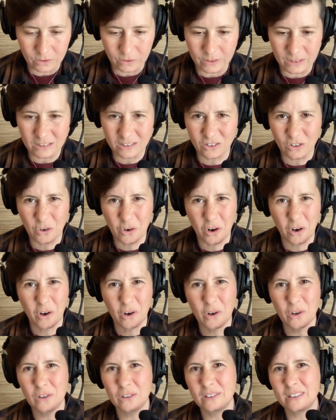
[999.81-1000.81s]
So these are
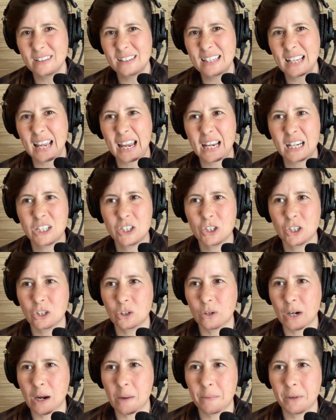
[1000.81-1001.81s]
all the
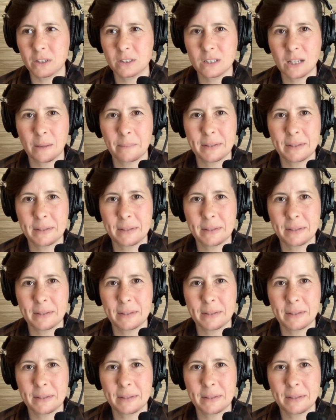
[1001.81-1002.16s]
ancient grandmas.